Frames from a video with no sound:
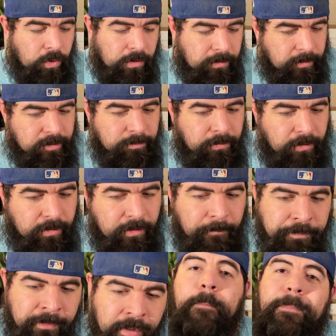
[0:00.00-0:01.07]
this book.
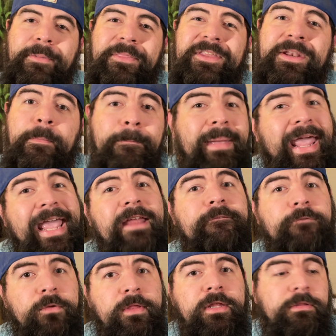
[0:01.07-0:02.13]
But the demand
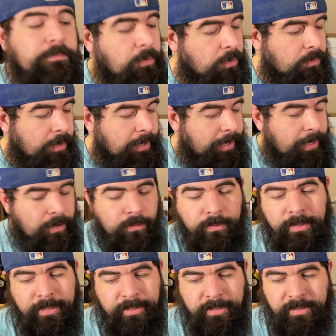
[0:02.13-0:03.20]
for this book right now
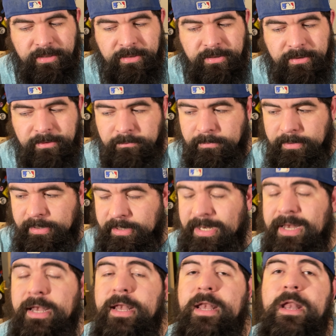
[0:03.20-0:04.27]
is
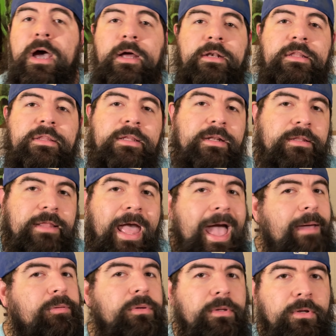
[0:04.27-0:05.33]
nuts. It is
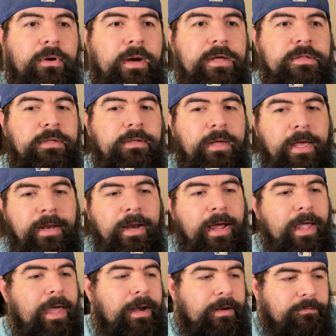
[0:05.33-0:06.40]
absolutely crazy. And I
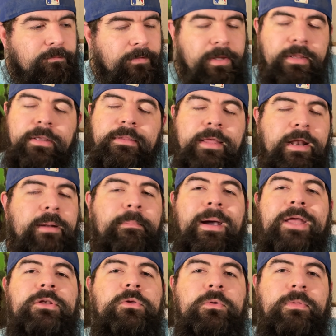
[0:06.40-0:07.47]
had a feeling that it
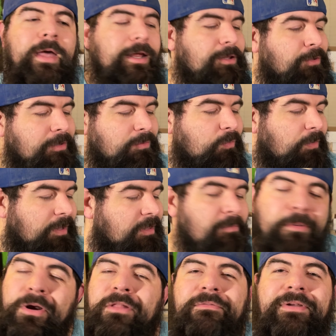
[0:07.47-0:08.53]
might do that. So this is
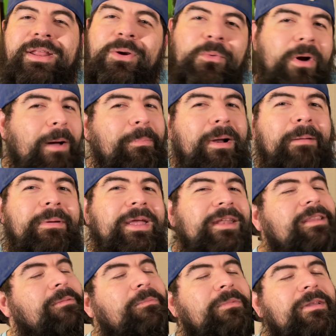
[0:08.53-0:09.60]
part of the video where I'll probably get
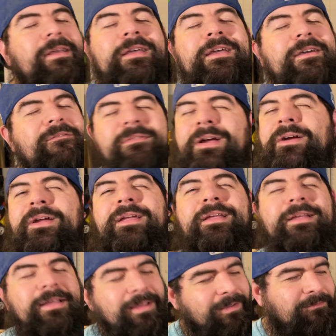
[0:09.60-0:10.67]
some very,
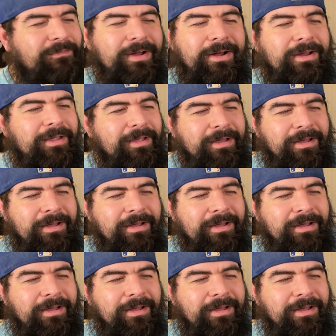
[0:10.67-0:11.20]
very